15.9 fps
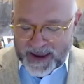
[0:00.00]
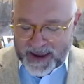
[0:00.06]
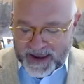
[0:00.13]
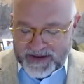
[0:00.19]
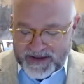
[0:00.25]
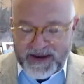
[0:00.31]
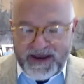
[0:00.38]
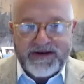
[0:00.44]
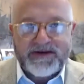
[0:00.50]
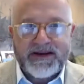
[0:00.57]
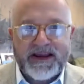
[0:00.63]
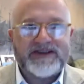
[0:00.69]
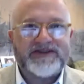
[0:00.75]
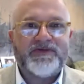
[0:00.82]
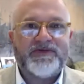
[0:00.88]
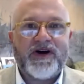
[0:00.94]
And then
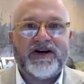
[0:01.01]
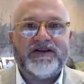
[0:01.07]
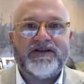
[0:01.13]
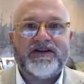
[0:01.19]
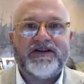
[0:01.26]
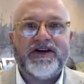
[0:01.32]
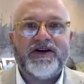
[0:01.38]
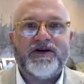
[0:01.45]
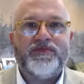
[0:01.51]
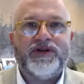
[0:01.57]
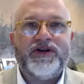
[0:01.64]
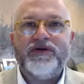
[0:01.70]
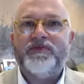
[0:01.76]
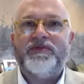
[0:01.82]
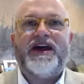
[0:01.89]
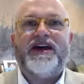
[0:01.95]
guess what? Claire
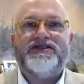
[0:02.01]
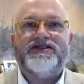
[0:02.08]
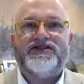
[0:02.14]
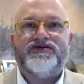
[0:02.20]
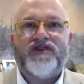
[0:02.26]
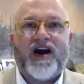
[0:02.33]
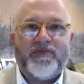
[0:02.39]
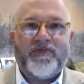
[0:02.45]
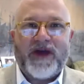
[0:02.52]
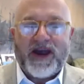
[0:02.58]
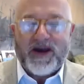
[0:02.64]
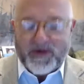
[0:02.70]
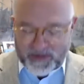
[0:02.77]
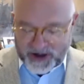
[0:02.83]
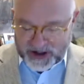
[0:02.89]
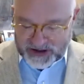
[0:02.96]
Bloom had to drop
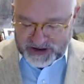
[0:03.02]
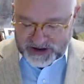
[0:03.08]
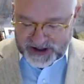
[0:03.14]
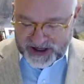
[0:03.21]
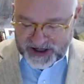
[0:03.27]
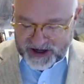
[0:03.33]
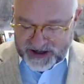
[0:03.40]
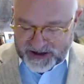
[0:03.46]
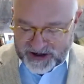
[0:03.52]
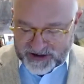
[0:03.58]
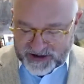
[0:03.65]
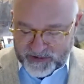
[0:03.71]
out because she got another